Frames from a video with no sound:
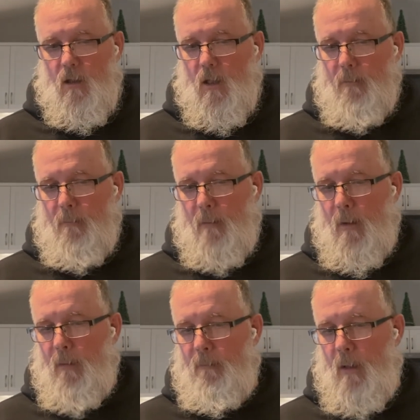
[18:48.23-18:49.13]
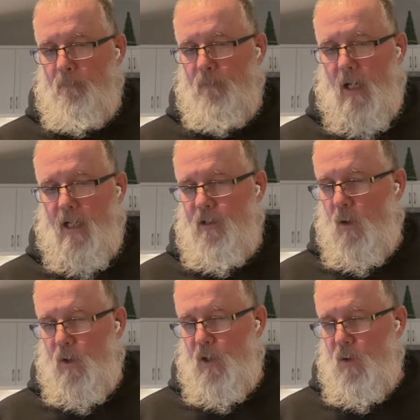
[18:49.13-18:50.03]
I had
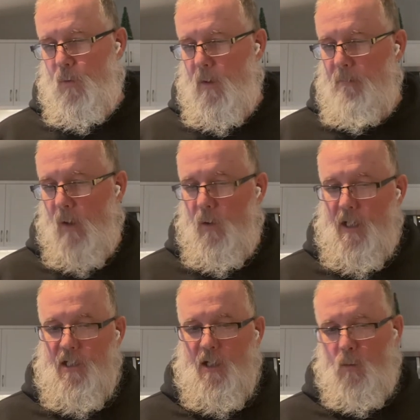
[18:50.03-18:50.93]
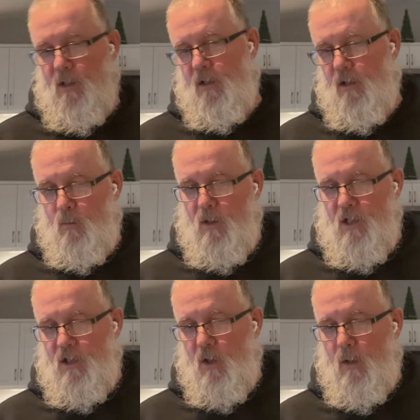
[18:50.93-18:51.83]
no Q3 bonus. It
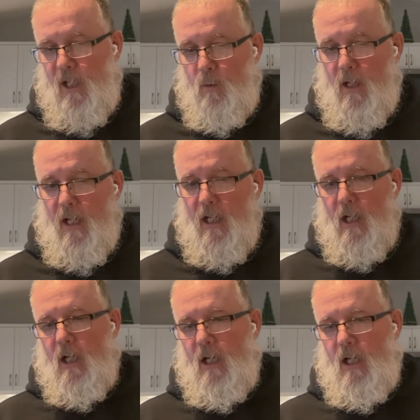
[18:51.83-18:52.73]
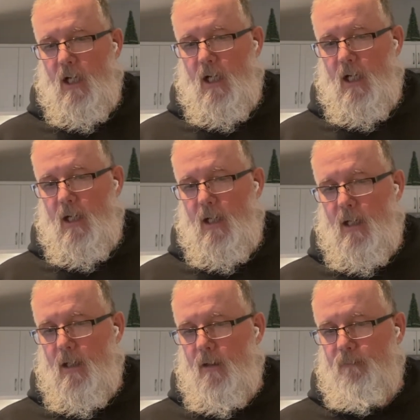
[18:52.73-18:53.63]
wasn't due anyway.
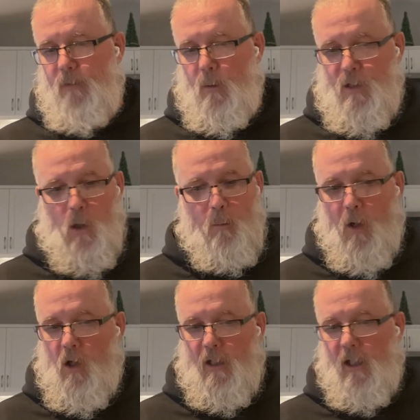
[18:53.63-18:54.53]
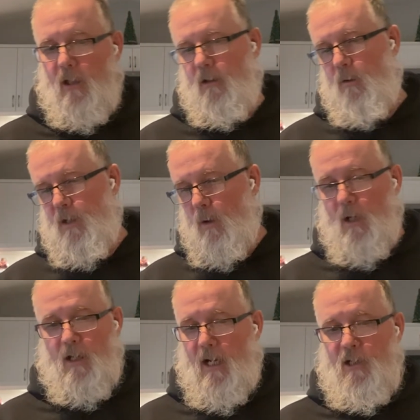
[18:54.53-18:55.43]
There was no parking. There was no
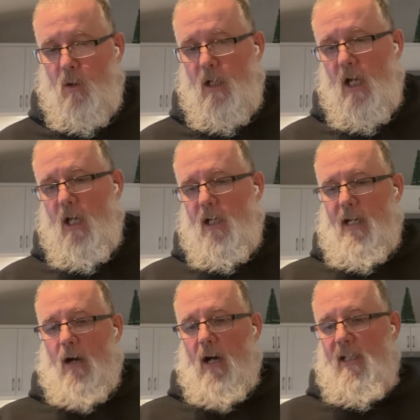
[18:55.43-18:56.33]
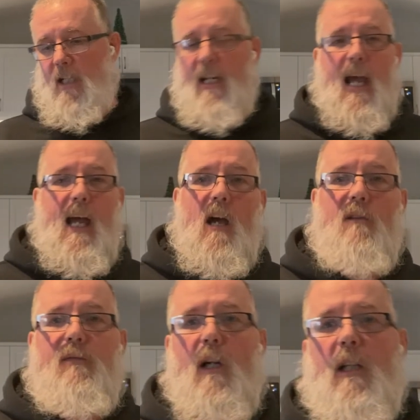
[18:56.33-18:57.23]
other. Now I did
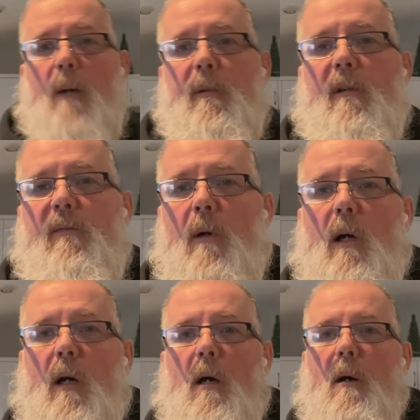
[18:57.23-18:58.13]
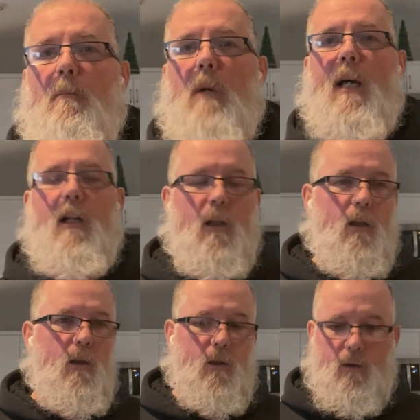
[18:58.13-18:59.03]
have a couple of
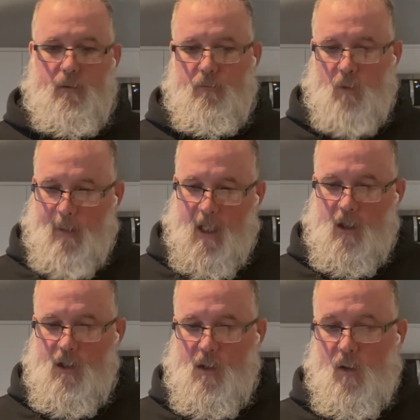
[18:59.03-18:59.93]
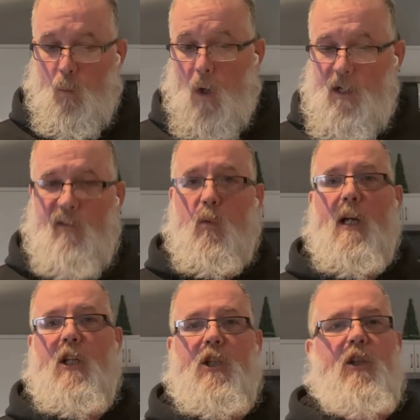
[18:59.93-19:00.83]
minor repairs. One of
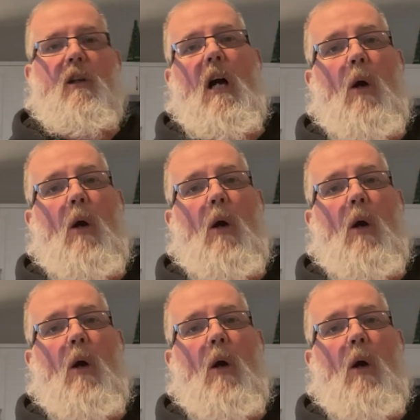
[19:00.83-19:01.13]
which I